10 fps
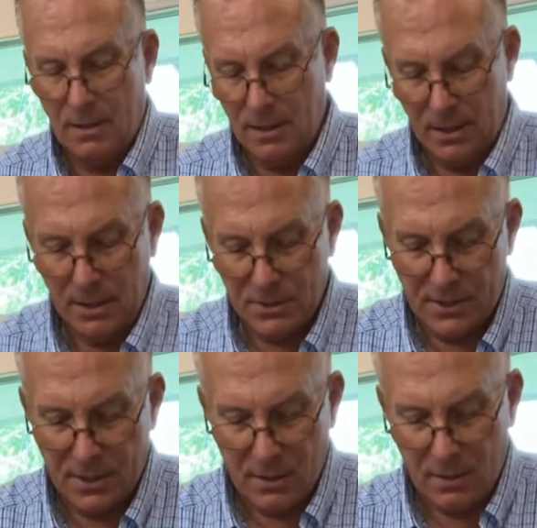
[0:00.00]
Years
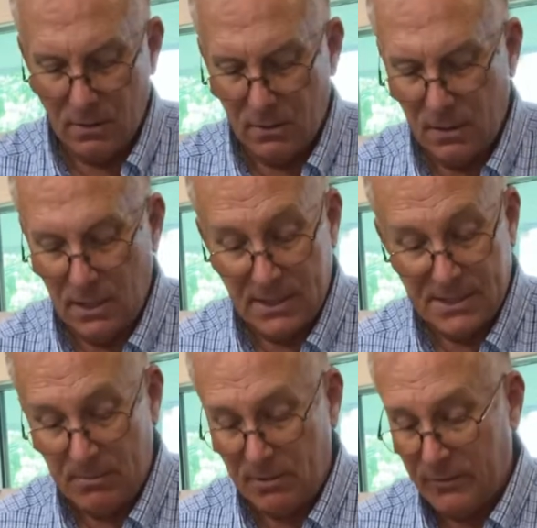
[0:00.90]
ago, and
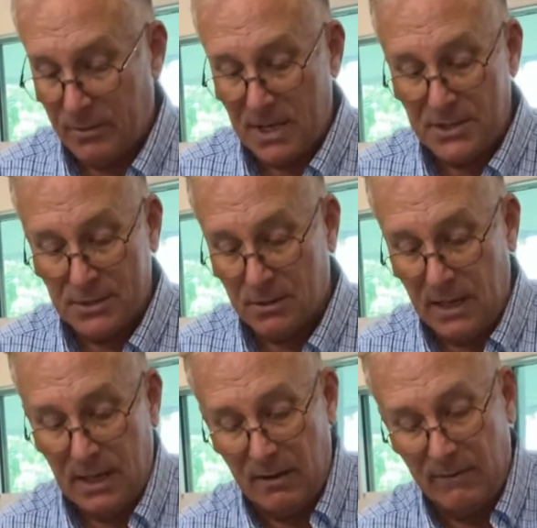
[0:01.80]
some of you may still
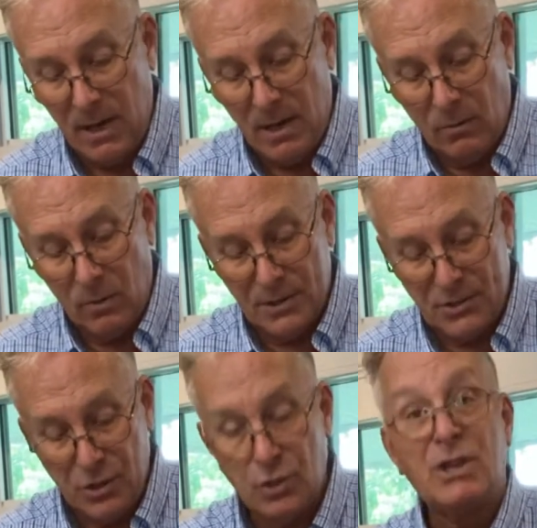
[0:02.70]
have, we used
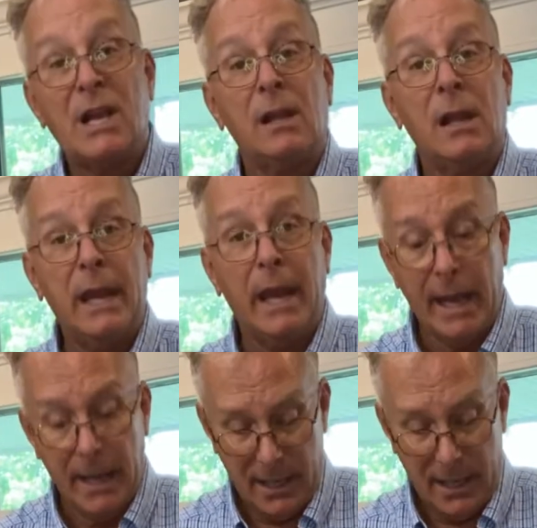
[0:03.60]
to use cling.